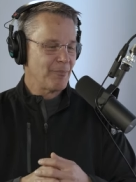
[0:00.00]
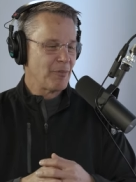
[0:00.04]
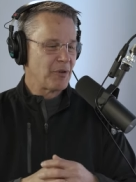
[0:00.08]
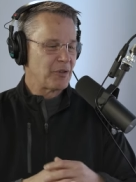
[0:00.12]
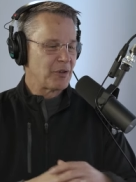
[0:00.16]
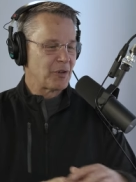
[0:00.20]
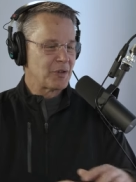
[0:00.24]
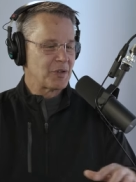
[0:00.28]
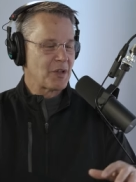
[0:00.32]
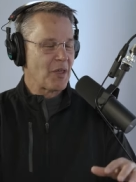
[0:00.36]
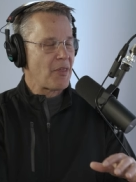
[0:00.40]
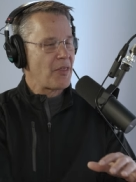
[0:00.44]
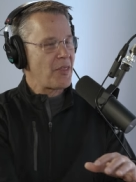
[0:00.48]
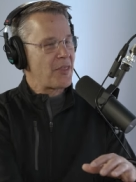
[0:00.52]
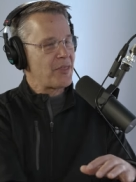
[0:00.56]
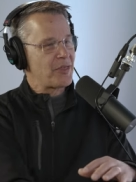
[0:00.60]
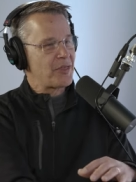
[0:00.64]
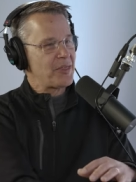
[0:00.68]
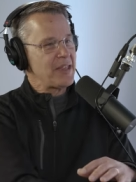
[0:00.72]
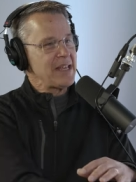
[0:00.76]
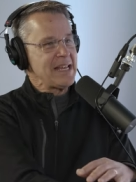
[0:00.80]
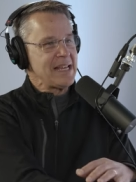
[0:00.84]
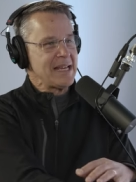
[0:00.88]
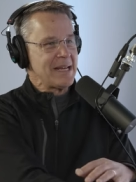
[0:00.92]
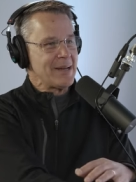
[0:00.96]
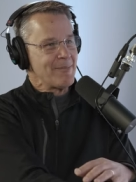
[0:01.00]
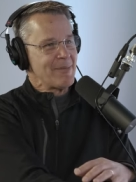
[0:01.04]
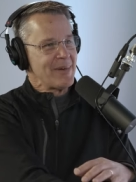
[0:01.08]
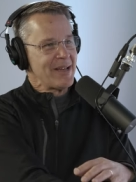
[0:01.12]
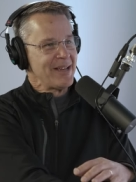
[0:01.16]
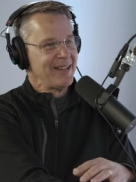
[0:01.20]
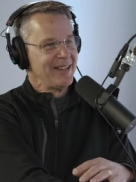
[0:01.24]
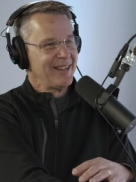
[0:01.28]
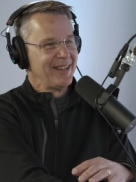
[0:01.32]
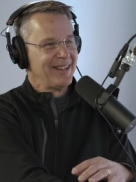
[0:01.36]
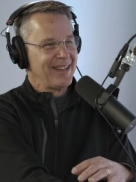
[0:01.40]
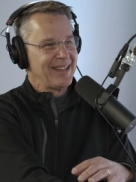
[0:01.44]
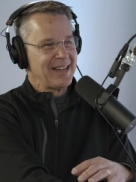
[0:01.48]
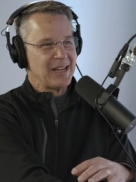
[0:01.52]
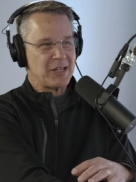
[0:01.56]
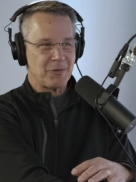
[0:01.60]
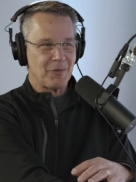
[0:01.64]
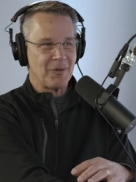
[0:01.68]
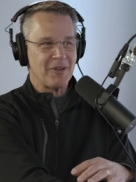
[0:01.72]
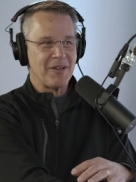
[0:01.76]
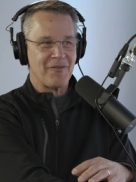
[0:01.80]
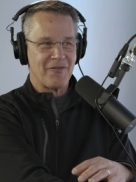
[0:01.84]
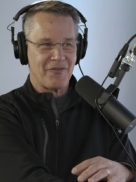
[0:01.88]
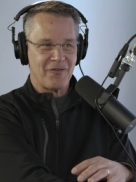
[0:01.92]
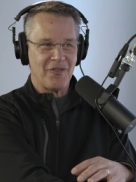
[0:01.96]
But there's a theme, and
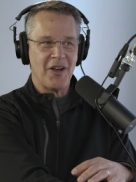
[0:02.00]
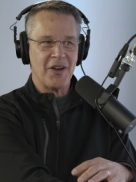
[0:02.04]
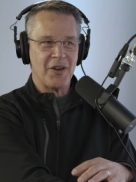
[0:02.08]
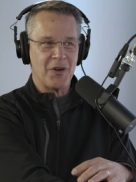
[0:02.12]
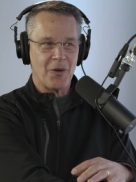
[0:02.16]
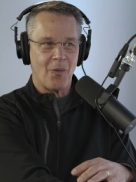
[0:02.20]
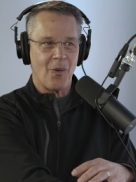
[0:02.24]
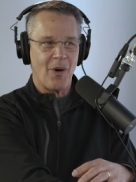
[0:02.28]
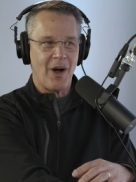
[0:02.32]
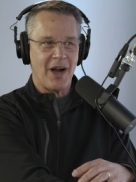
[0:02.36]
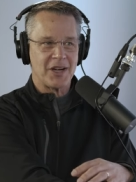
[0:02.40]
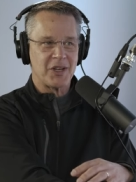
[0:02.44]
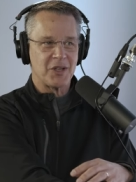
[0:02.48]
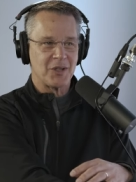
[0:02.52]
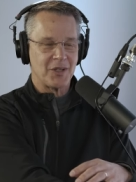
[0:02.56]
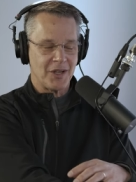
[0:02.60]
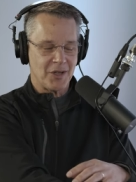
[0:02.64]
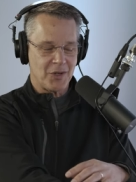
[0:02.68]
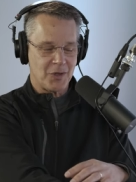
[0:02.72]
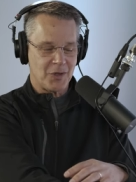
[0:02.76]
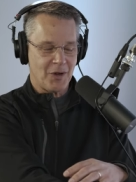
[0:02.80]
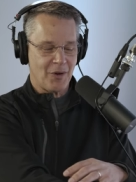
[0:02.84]
it's really fun to watch this.